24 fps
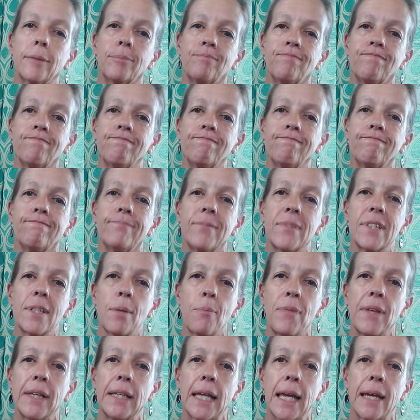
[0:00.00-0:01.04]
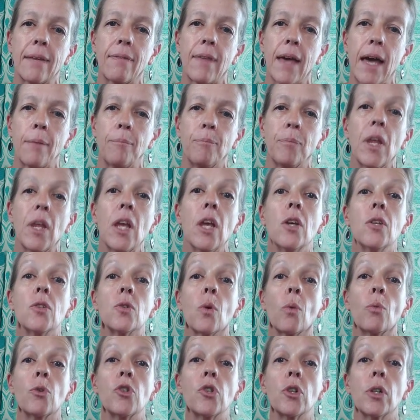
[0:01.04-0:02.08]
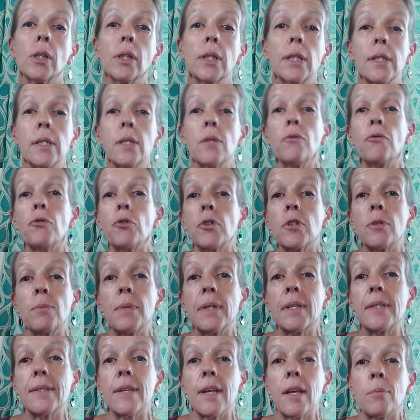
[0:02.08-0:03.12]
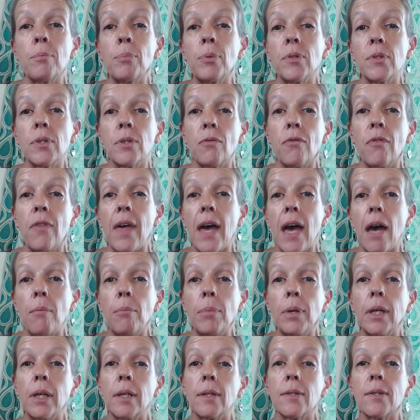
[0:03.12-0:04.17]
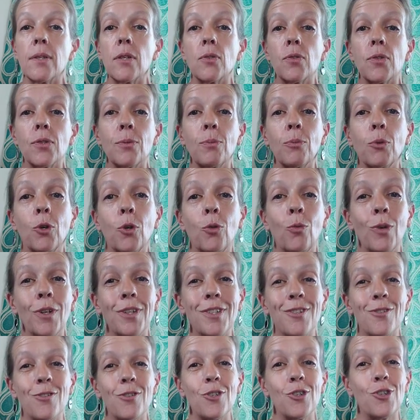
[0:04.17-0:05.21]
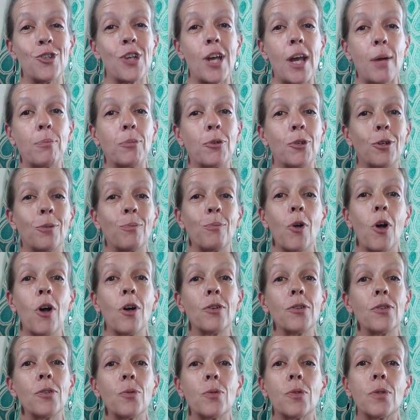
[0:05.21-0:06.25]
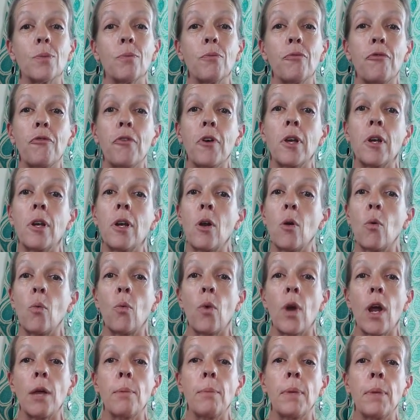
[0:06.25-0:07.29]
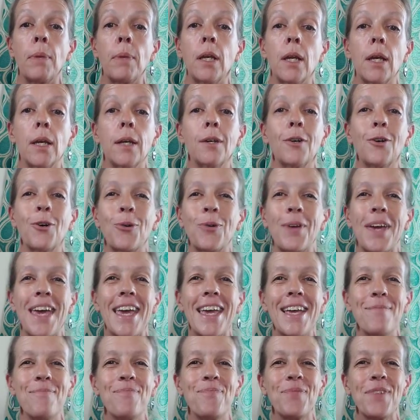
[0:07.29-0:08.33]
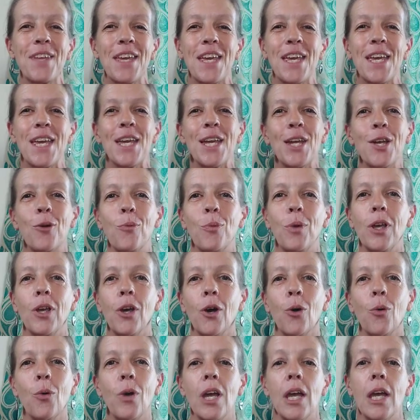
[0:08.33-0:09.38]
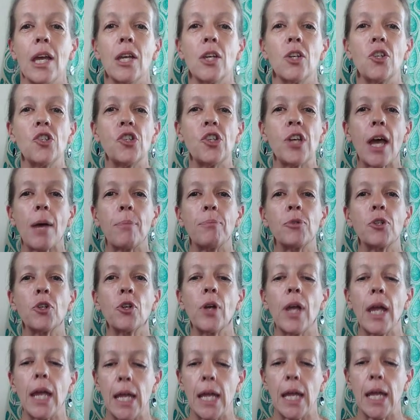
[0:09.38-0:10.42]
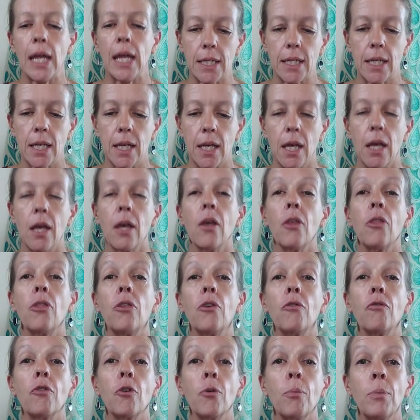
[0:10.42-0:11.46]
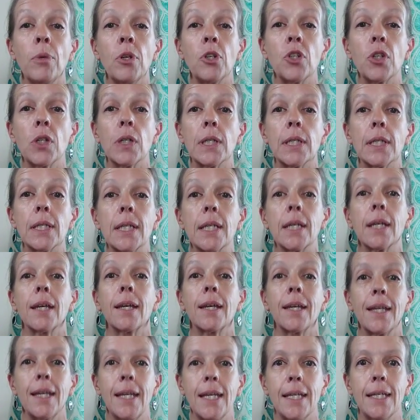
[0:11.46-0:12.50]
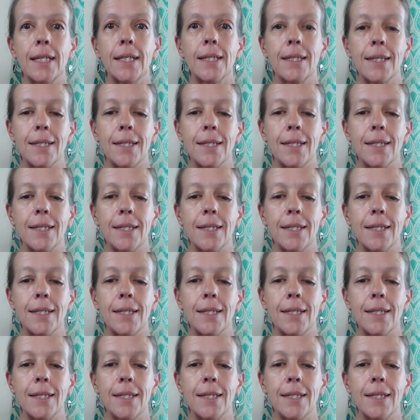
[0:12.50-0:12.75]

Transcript: Something like that. So I want you to listen for some examples of that because there's some good ones in this chapter. Also some fun rhyming. Okay? Here we go. Chapter 8, The Vermicious Canids.